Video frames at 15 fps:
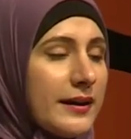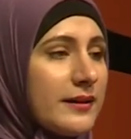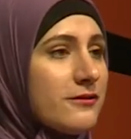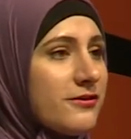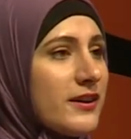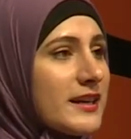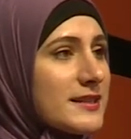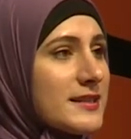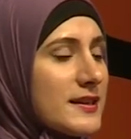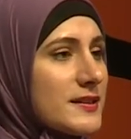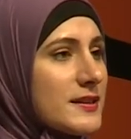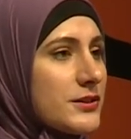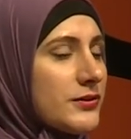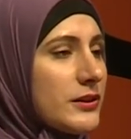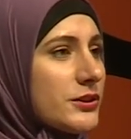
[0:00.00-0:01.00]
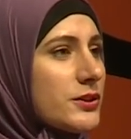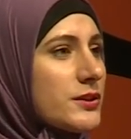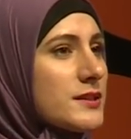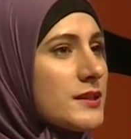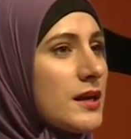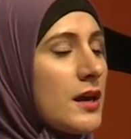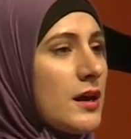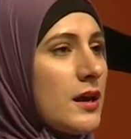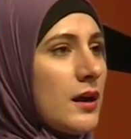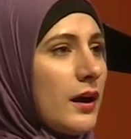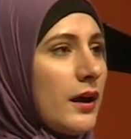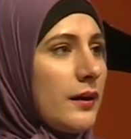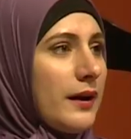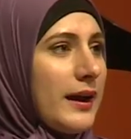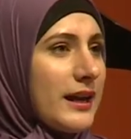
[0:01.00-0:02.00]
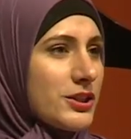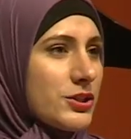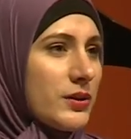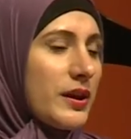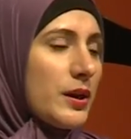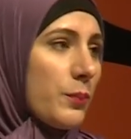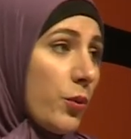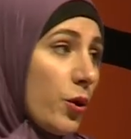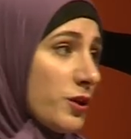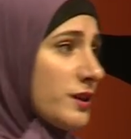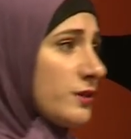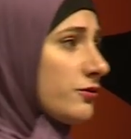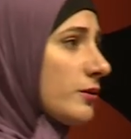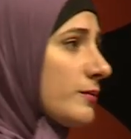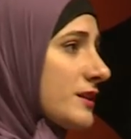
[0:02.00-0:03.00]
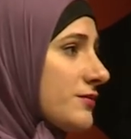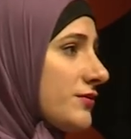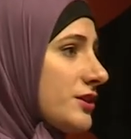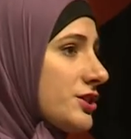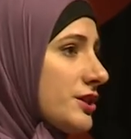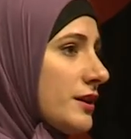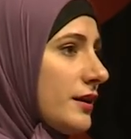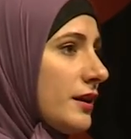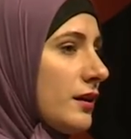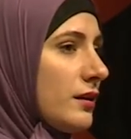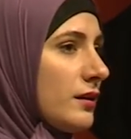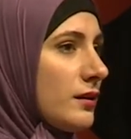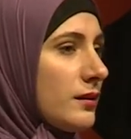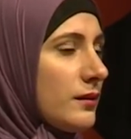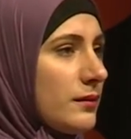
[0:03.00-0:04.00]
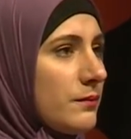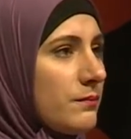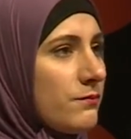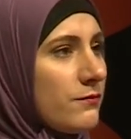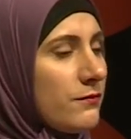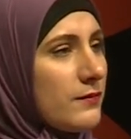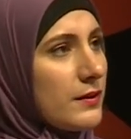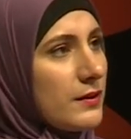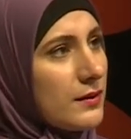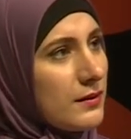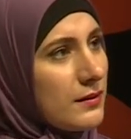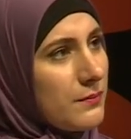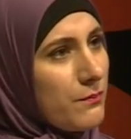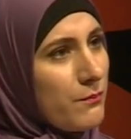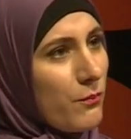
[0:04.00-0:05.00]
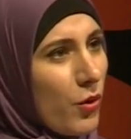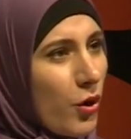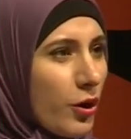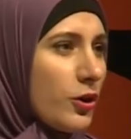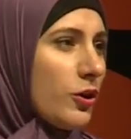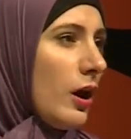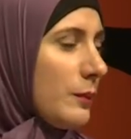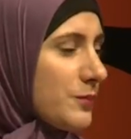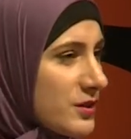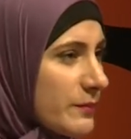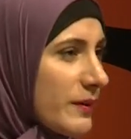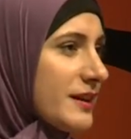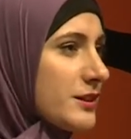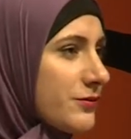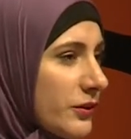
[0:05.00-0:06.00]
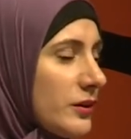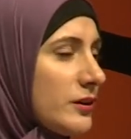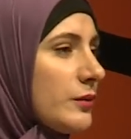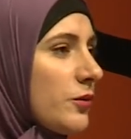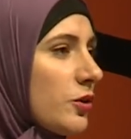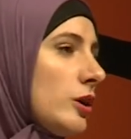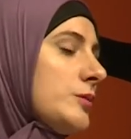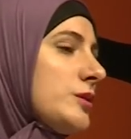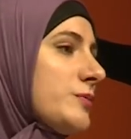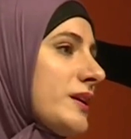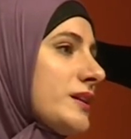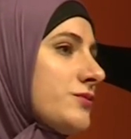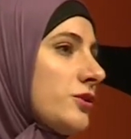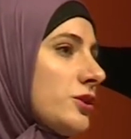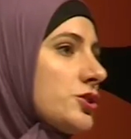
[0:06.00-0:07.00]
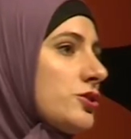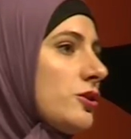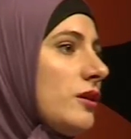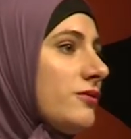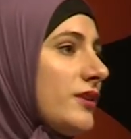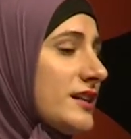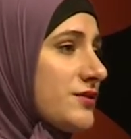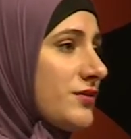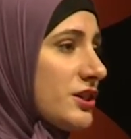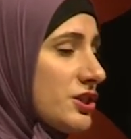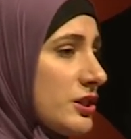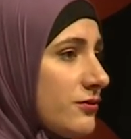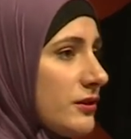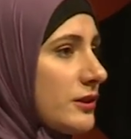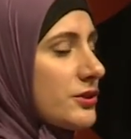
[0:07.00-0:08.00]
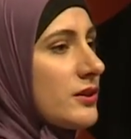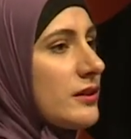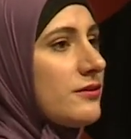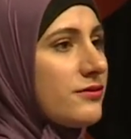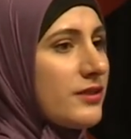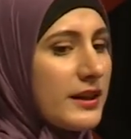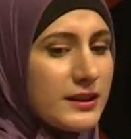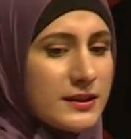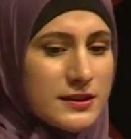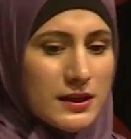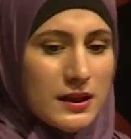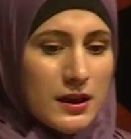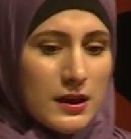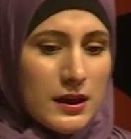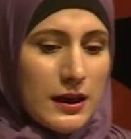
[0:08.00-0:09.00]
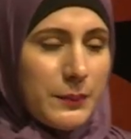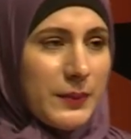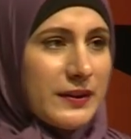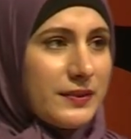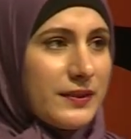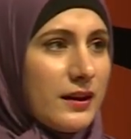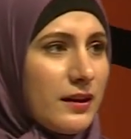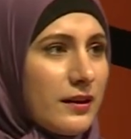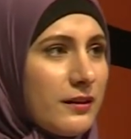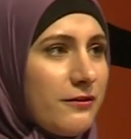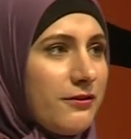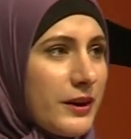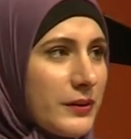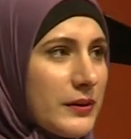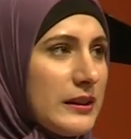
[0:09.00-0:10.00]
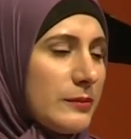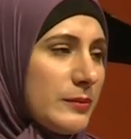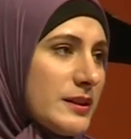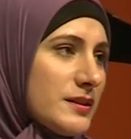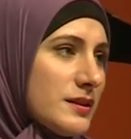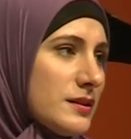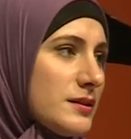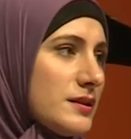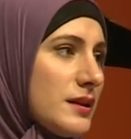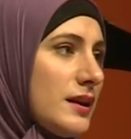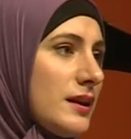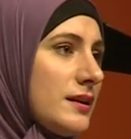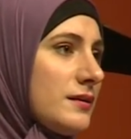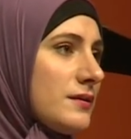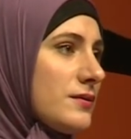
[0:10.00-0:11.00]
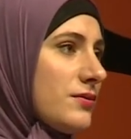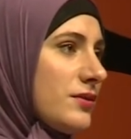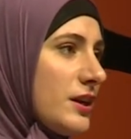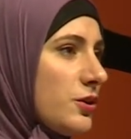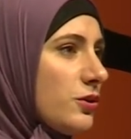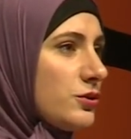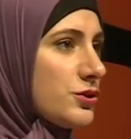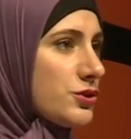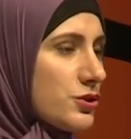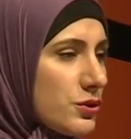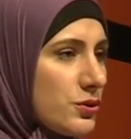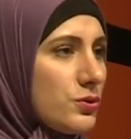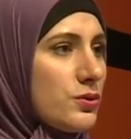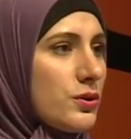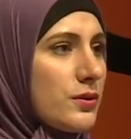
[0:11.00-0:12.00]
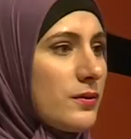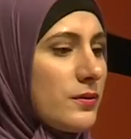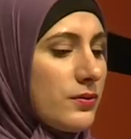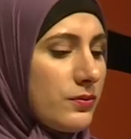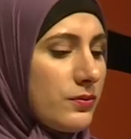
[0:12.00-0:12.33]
In fact, CSS filters are actually imported from SVG. They are a fairly more optimized version of SVG filter effects, but they are very limited and they don't do